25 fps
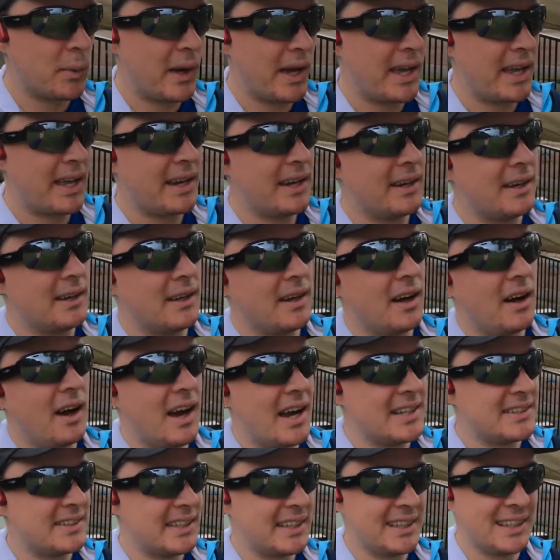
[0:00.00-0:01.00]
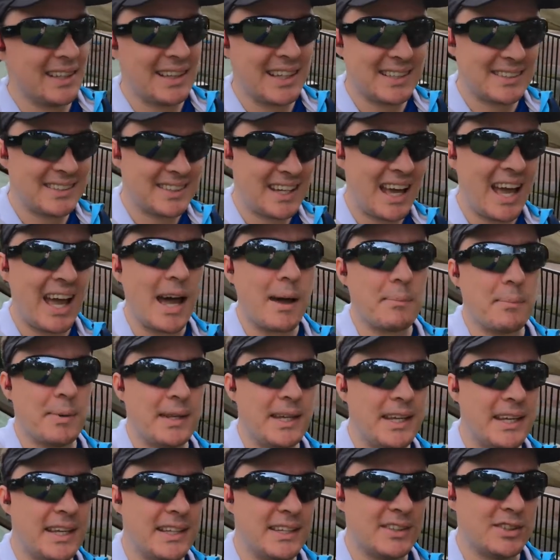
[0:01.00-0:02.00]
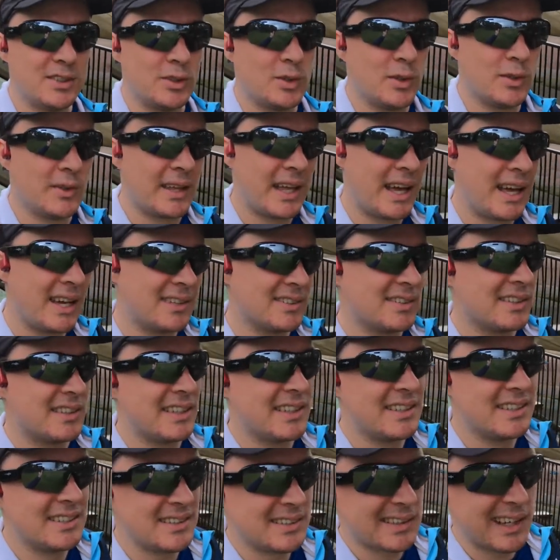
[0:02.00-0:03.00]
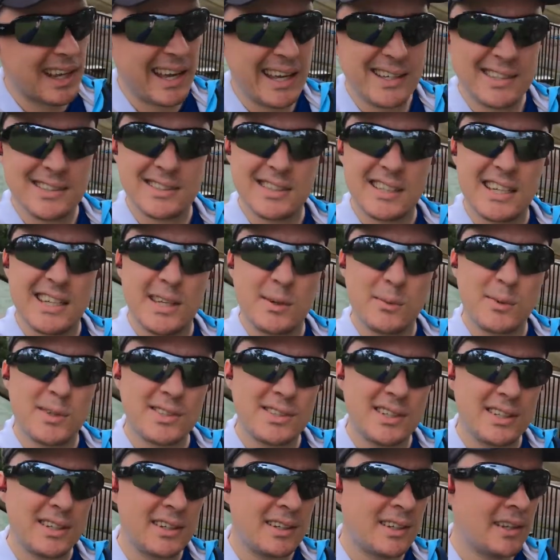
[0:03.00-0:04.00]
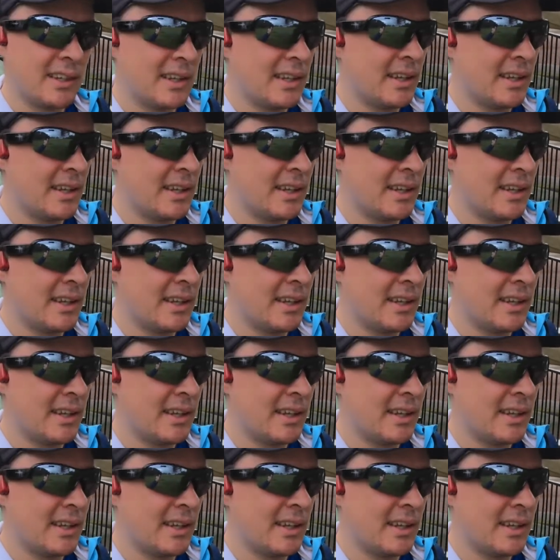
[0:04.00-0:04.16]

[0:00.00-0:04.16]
when I did La Tap in 2018, was it?